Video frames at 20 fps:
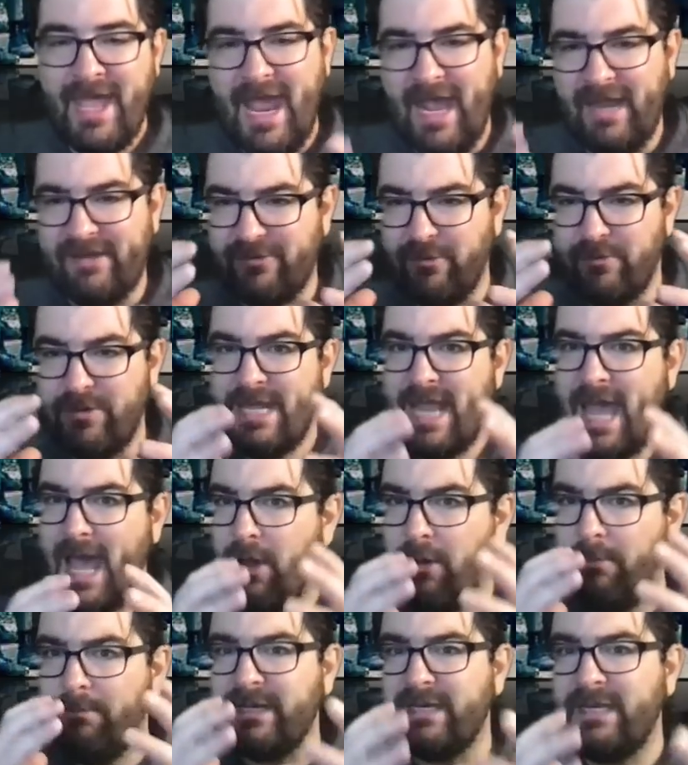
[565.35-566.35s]
And so
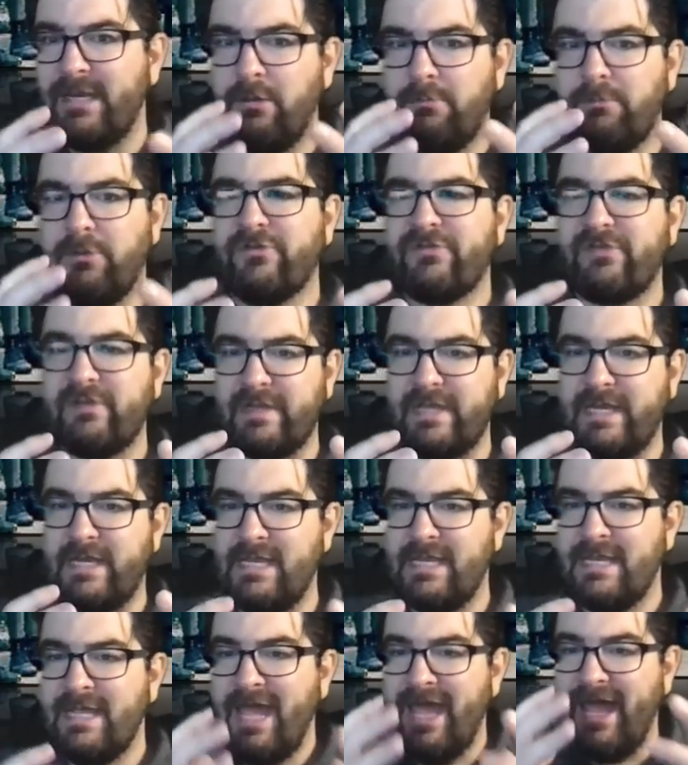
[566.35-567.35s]
now Benito
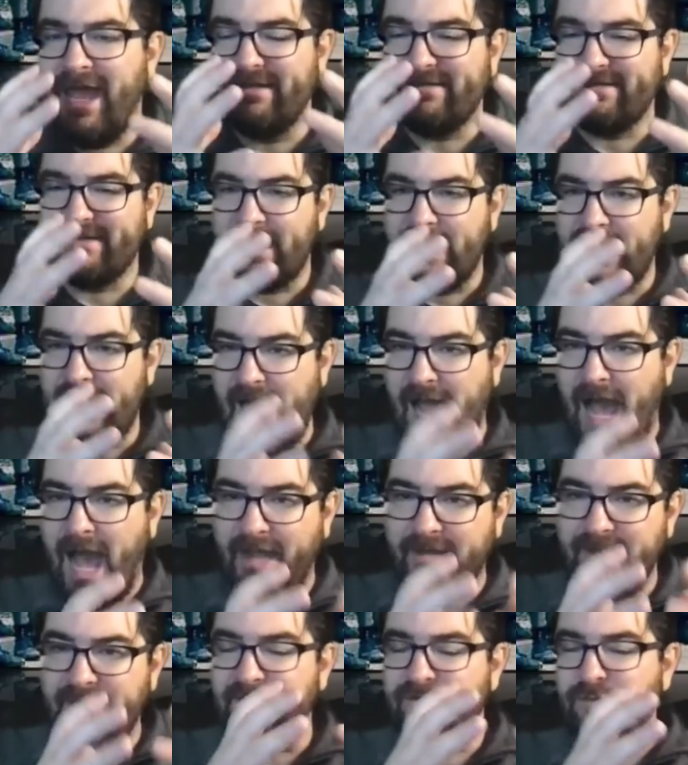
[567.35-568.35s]
Mussolini has
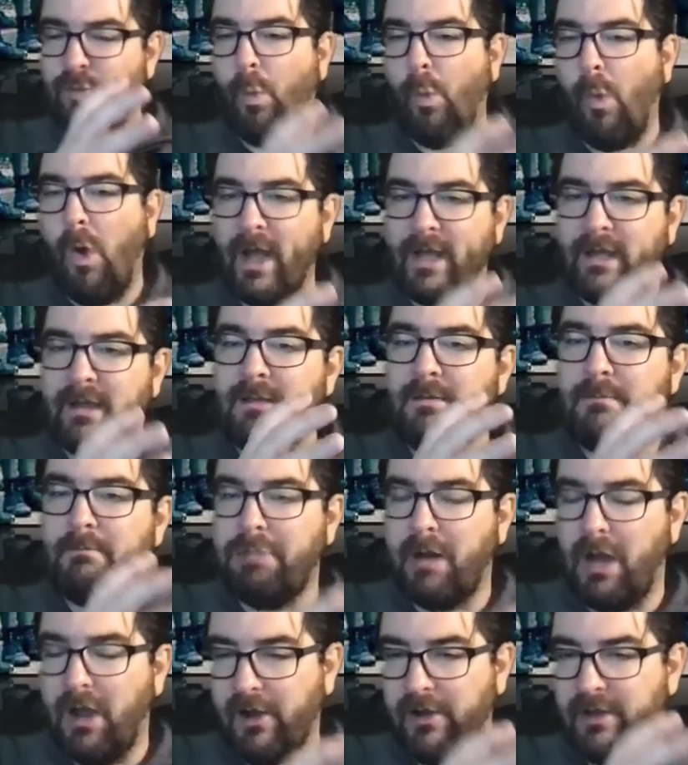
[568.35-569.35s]
got his
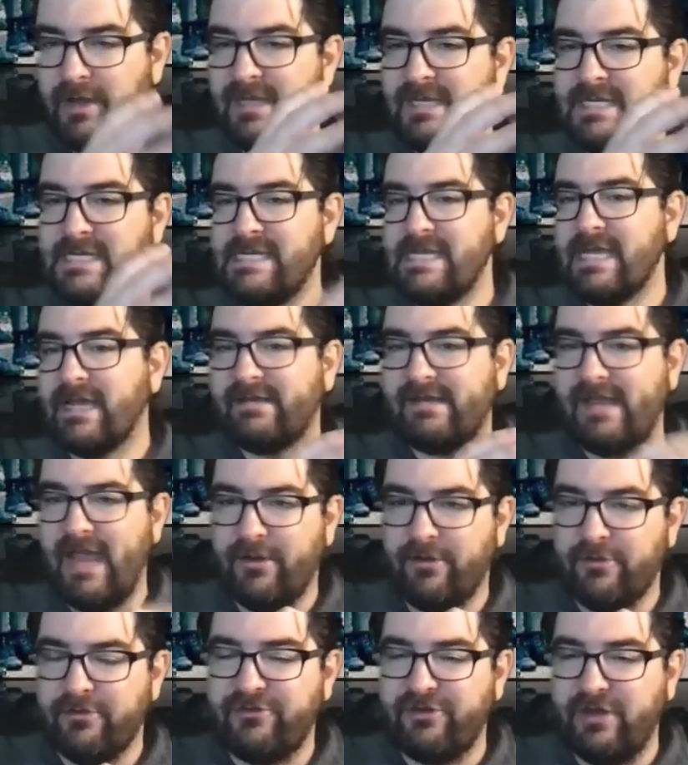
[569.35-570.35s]
one-party
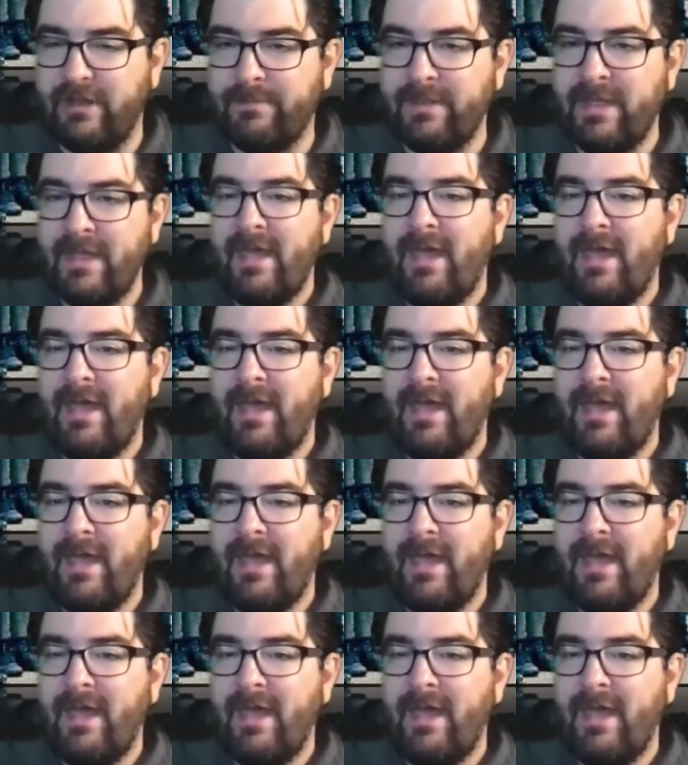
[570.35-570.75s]
dictatorship.